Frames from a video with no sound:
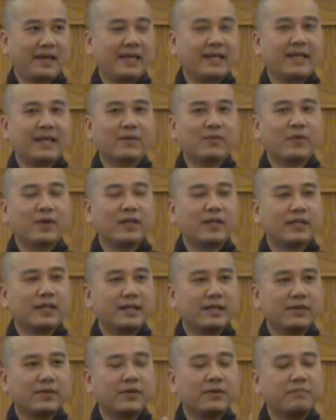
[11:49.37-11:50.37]
And then
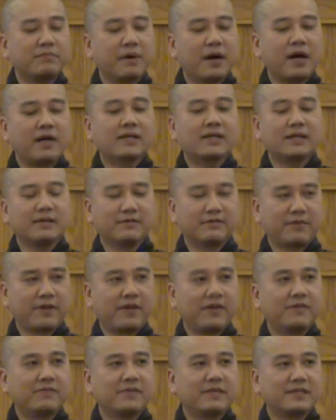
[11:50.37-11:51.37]
when he parked in
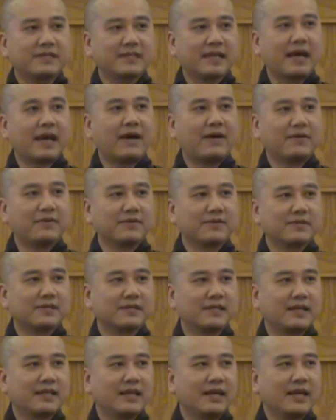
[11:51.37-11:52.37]
front of his house,
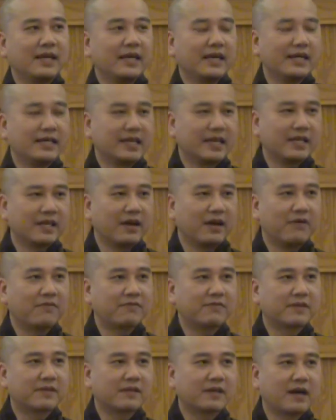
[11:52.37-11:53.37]
he get
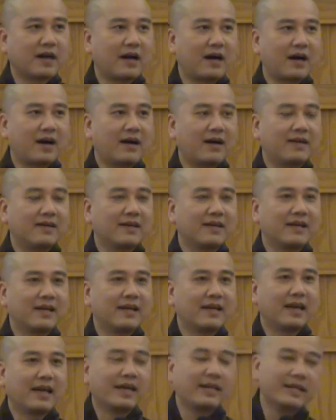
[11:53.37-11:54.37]
off the car
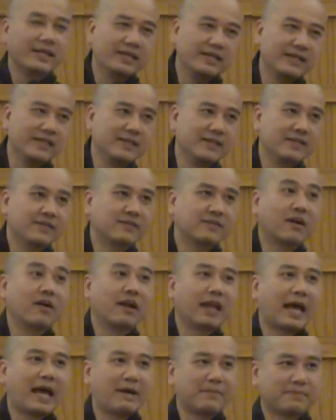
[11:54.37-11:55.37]
and he
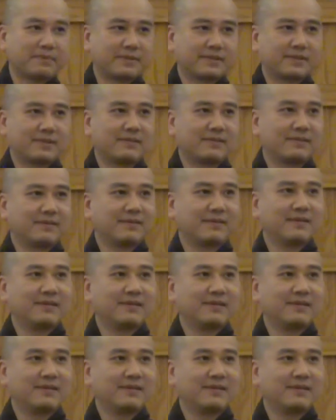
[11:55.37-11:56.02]
collapsed.